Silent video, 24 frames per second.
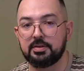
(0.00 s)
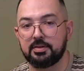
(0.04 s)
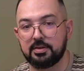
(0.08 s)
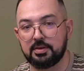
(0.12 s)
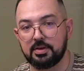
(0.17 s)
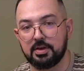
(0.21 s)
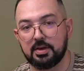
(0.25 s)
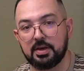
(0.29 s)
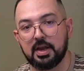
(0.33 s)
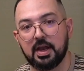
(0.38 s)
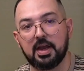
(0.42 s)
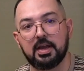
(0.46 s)

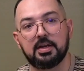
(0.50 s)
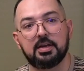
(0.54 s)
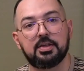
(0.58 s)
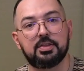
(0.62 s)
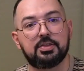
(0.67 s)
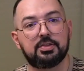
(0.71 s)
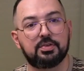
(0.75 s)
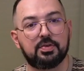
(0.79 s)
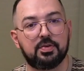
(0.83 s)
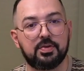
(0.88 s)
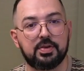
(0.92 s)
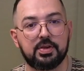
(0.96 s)
you're kind of
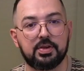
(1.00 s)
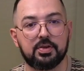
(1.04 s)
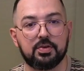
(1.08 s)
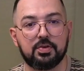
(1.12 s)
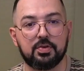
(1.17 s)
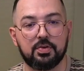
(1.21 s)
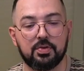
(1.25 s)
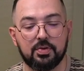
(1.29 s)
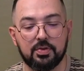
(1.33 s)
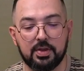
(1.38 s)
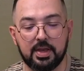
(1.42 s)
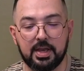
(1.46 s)
throwing your
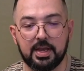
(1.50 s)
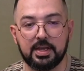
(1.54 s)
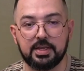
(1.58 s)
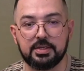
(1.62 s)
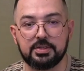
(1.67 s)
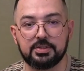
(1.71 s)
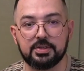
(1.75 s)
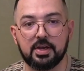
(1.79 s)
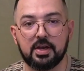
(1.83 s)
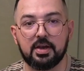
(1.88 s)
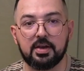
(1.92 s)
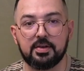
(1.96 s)
whole edge
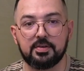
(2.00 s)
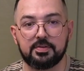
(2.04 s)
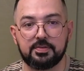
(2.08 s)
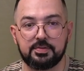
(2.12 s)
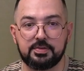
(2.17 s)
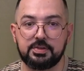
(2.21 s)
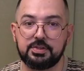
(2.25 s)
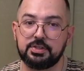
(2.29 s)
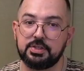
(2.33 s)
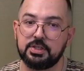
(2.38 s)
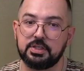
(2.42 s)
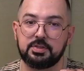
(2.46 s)
off
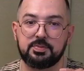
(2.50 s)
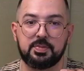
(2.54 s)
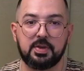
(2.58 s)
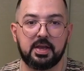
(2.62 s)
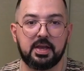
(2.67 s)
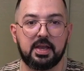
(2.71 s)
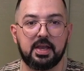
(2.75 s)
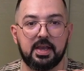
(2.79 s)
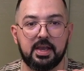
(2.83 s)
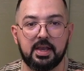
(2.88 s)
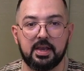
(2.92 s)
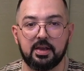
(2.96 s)
just by
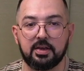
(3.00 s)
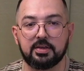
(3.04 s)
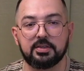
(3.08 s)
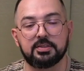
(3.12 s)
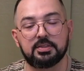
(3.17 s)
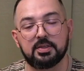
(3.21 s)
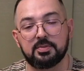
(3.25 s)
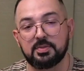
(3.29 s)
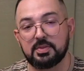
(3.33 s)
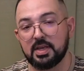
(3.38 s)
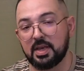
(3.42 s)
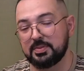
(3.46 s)
a hair, and
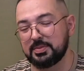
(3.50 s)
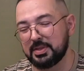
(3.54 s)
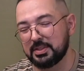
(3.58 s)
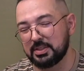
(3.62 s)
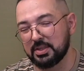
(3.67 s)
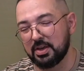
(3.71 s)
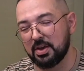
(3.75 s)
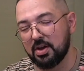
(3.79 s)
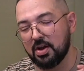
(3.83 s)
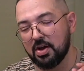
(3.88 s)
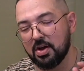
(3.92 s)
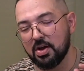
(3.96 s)
sometimes
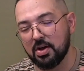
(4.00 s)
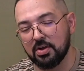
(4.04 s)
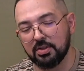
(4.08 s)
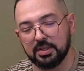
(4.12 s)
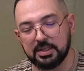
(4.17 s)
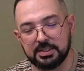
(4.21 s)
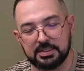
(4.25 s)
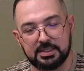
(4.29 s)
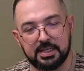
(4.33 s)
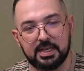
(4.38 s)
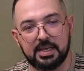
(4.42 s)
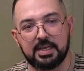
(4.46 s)
it's all
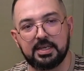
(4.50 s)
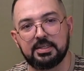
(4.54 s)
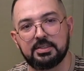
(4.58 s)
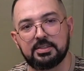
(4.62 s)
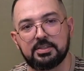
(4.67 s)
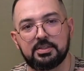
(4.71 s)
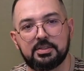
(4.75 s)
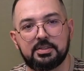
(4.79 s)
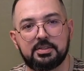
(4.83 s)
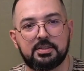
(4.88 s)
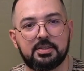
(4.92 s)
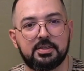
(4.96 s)
it
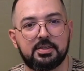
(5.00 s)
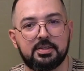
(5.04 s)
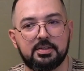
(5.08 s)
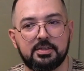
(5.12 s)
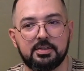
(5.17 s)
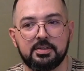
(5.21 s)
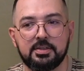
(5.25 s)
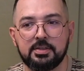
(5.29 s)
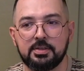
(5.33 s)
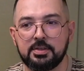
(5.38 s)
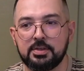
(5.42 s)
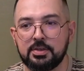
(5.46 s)
takes to
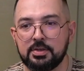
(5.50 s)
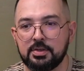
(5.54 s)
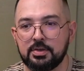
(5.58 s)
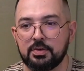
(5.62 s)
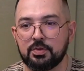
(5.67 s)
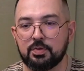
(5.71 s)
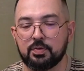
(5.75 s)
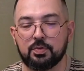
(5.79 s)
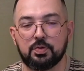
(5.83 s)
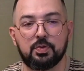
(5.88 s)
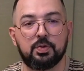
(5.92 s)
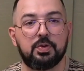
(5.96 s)

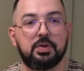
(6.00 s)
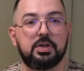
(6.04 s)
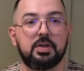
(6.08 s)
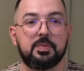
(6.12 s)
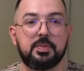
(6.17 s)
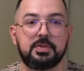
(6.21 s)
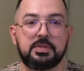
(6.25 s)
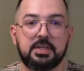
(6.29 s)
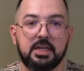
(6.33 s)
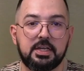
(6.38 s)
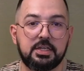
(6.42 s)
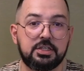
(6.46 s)
ruin a
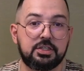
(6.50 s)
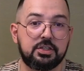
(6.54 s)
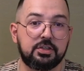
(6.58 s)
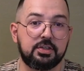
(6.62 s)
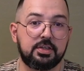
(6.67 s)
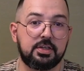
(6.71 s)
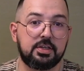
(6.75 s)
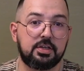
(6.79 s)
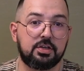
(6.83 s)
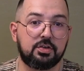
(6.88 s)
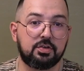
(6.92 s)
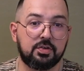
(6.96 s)

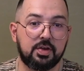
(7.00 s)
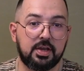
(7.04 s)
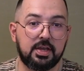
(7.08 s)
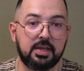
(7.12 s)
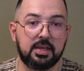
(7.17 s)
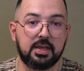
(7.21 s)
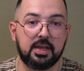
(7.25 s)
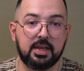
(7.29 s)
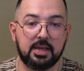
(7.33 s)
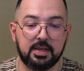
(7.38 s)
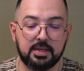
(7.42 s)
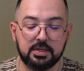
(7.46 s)
potentially
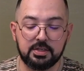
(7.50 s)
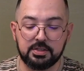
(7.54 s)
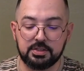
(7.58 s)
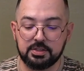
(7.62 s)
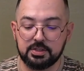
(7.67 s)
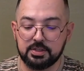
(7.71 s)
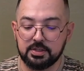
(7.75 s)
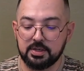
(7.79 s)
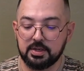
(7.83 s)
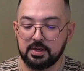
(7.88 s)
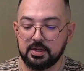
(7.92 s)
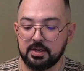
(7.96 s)
great
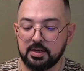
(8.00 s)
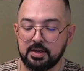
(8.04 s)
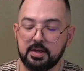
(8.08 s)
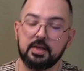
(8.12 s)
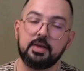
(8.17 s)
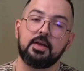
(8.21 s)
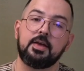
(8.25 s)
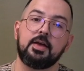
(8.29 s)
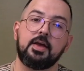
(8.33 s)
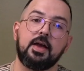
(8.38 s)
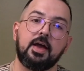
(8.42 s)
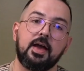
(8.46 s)
edge.
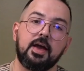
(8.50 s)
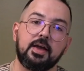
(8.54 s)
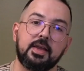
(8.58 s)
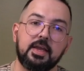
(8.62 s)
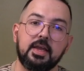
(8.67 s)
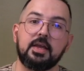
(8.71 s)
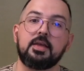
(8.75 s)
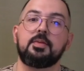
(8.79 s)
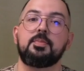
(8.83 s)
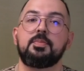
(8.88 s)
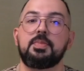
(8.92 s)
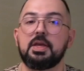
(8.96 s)

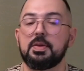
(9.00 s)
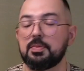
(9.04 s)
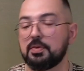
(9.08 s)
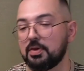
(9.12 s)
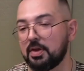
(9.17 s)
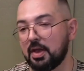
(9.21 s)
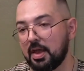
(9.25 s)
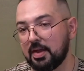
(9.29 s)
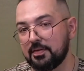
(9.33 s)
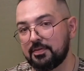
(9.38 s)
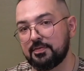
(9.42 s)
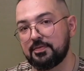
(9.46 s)
Again, people
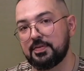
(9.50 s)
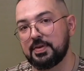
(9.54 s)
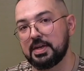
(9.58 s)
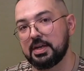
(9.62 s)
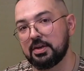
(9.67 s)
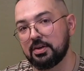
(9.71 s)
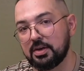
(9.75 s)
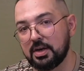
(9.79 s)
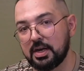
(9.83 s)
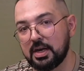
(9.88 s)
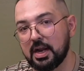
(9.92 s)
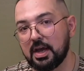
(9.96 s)
have
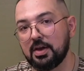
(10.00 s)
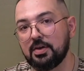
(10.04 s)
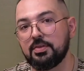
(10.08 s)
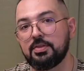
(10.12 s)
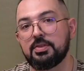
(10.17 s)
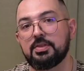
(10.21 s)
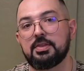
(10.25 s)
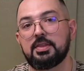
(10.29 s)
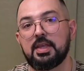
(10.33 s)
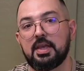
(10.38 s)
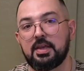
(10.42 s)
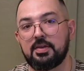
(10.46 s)
figured it out,
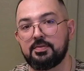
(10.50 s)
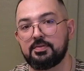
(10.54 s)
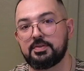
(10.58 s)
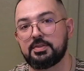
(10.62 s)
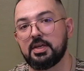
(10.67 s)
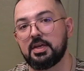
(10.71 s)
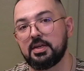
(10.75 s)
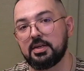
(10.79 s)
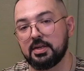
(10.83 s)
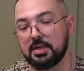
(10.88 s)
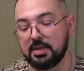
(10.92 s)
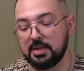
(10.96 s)
they've
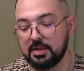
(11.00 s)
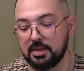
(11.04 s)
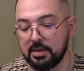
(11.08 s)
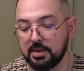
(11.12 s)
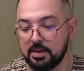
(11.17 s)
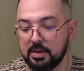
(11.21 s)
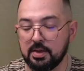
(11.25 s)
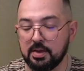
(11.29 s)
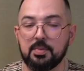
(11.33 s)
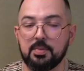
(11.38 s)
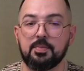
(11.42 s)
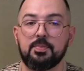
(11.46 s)
done it,
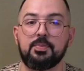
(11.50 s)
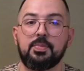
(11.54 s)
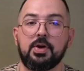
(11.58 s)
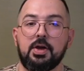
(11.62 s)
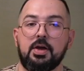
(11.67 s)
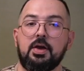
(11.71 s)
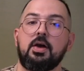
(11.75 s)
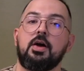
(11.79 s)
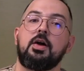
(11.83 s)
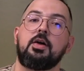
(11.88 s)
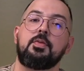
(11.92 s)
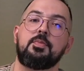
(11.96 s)

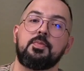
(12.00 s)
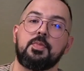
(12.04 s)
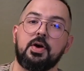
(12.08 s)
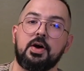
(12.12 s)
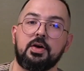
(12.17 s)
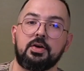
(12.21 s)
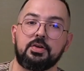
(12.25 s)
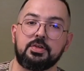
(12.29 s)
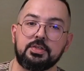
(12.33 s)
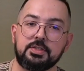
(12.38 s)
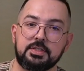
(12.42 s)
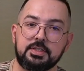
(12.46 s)
but on
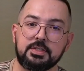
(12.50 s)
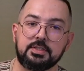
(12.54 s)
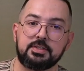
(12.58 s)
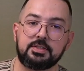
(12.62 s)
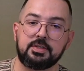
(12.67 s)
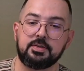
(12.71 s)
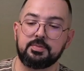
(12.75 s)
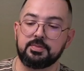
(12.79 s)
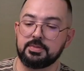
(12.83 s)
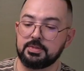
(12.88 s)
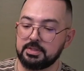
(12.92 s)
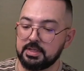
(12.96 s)
modern
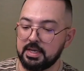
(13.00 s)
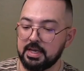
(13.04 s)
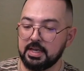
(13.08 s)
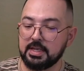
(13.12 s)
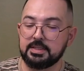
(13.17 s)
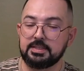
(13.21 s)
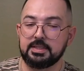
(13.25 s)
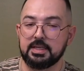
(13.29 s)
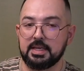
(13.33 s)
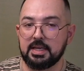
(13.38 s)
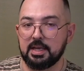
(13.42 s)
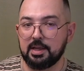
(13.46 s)
systems,
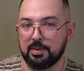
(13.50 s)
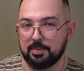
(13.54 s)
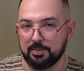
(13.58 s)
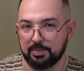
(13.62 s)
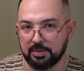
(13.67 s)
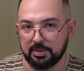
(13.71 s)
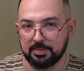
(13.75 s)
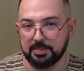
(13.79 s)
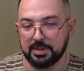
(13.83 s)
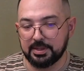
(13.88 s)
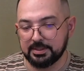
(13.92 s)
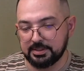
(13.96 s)
it's
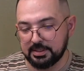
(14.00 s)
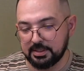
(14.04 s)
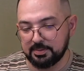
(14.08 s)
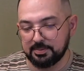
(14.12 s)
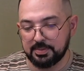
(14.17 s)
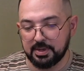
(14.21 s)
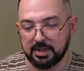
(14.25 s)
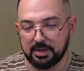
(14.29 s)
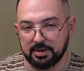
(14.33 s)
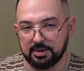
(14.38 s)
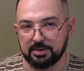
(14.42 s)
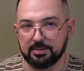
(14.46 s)
implemented
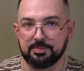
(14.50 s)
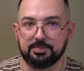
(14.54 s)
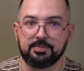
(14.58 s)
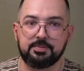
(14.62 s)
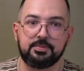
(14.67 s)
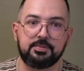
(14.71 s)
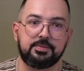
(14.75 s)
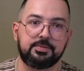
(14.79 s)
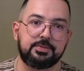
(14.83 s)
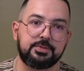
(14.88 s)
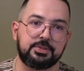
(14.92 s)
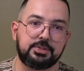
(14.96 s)
better.
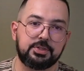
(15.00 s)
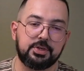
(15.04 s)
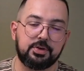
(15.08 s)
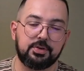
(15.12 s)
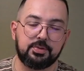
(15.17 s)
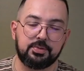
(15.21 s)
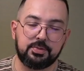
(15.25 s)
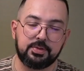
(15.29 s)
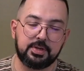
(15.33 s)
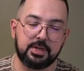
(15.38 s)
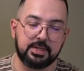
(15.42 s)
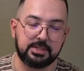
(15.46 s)

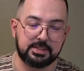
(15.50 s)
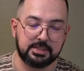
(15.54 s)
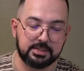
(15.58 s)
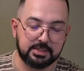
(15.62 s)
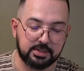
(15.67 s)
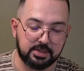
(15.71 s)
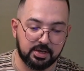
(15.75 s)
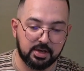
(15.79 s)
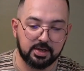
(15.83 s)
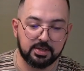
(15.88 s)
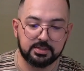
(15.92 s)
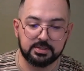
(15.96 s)
So it's in
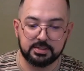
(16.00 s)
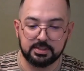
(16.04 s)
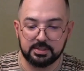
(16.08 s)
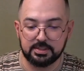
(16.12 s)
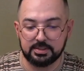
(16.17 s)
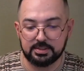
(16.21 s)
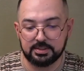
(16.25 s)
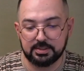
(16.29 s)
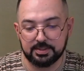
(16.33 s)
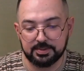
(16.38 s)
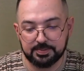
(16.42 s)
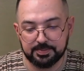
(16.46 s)
the cons
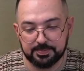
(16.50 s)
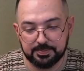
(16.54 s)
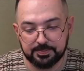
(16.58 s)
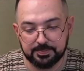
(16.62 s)
list.